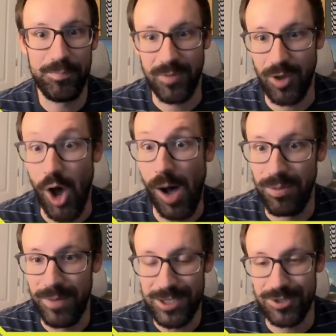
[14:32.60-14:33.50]

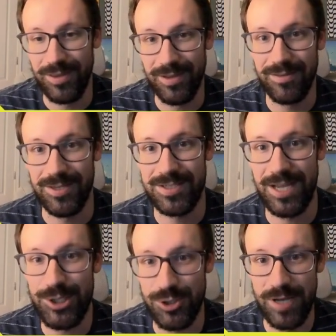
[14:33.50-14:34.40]
complement to the
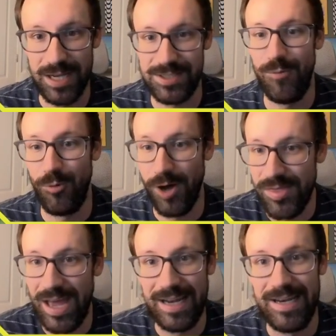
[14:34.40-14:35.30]
stage 2 decks that want
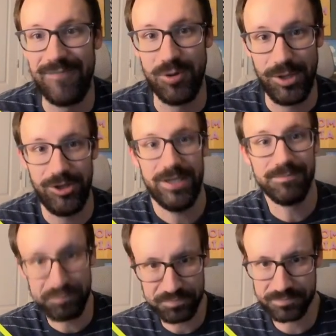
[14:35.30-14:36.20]
that inevitability.
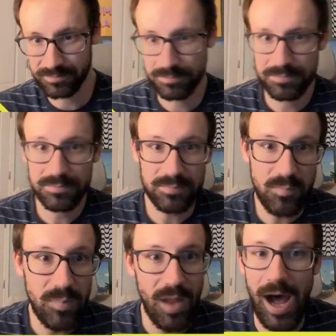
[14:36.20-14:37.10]

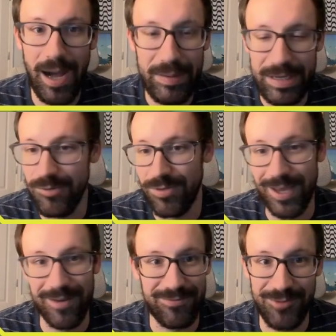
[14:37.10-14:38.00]
And you think
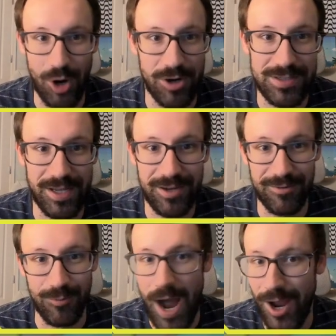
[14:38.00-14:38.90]
of cards like
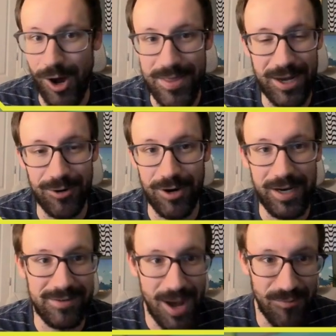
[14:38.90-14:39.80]
Raihan that are
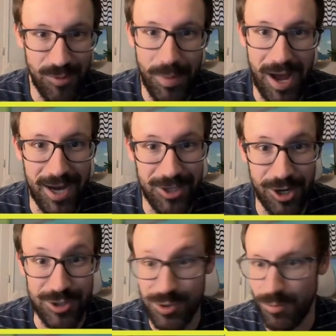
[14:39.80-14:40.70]
great come from behind
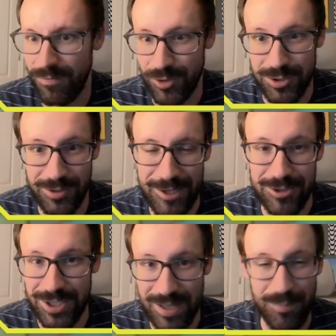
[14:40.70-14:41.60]
cards, or Reversal
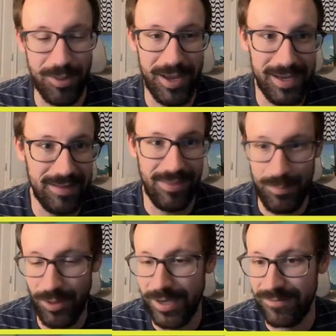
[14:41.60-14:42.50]
Energy that play
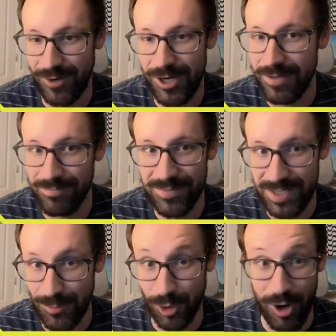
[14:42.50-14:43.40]
in very
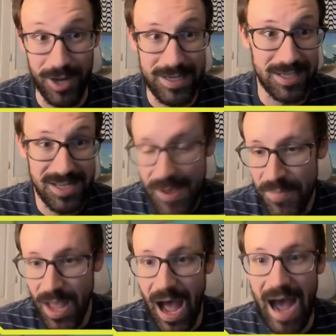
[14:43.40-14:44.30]
similar contexts.
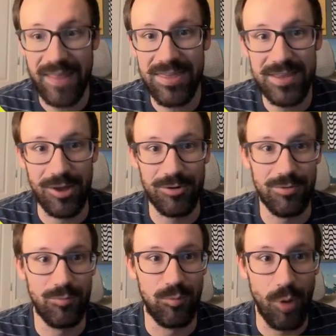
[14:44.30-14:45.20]
I think that
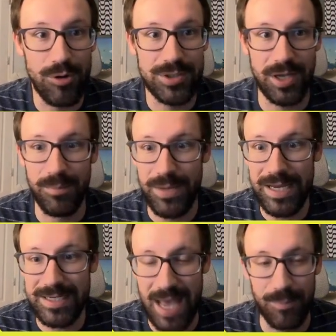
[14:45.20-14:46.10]
Rosa
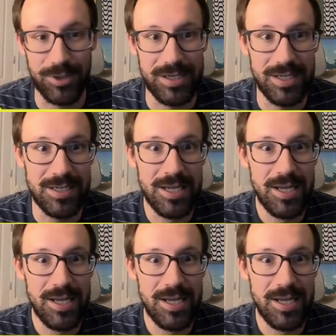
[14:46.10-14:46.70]
being templated